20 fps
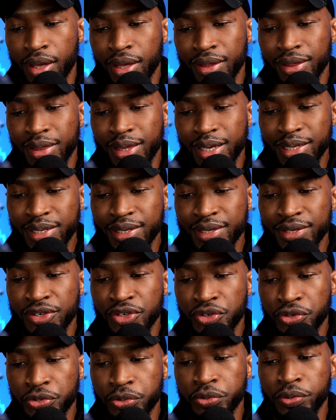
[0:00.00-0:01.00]
This is
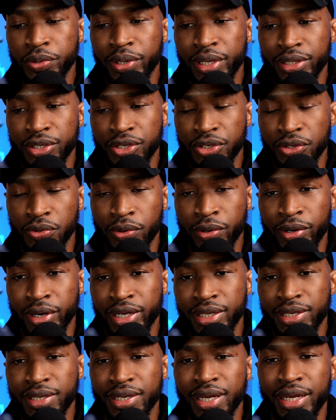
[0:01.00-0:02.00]
true in stories.